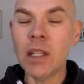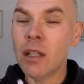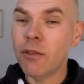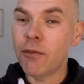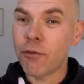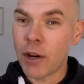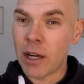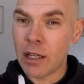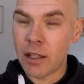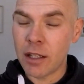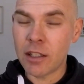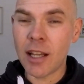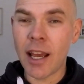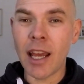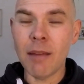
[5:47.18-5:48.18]
Friend, the
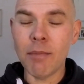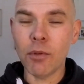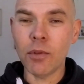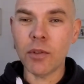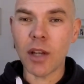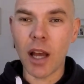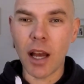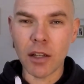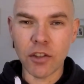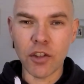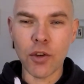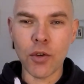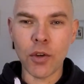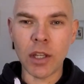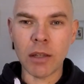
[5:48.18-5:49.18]
tables are
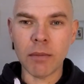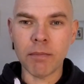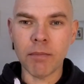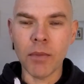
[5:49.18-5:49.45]
turning.